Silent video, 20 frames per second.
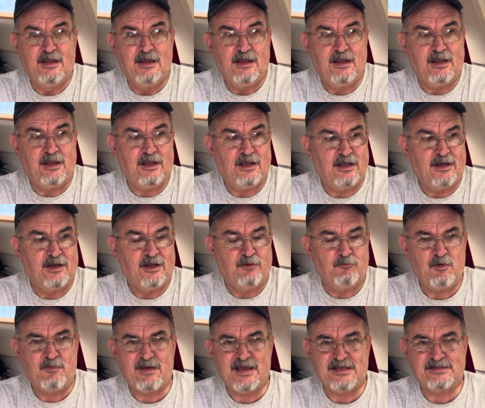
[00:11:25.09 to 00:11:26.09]
and
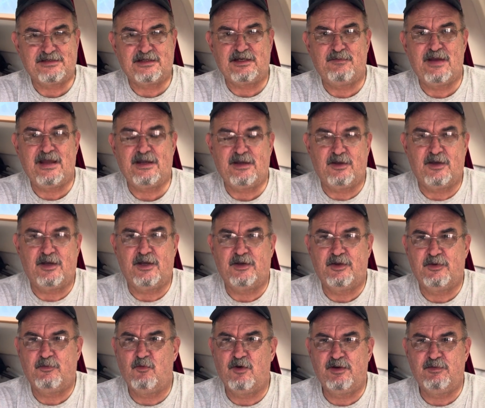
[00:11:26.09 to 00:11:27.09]
we basically made
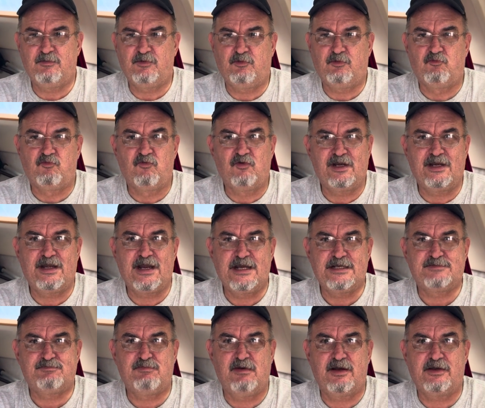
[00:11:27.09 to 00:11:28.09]
one really
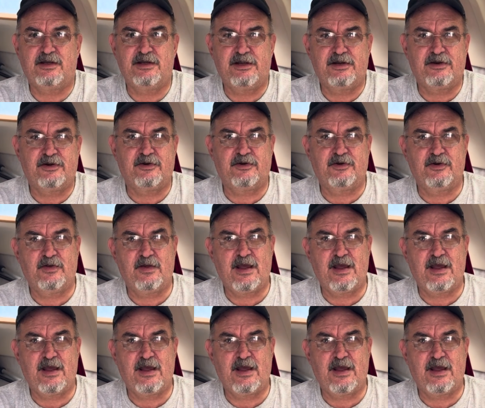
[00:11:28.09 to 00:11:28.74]
nice Buccaneer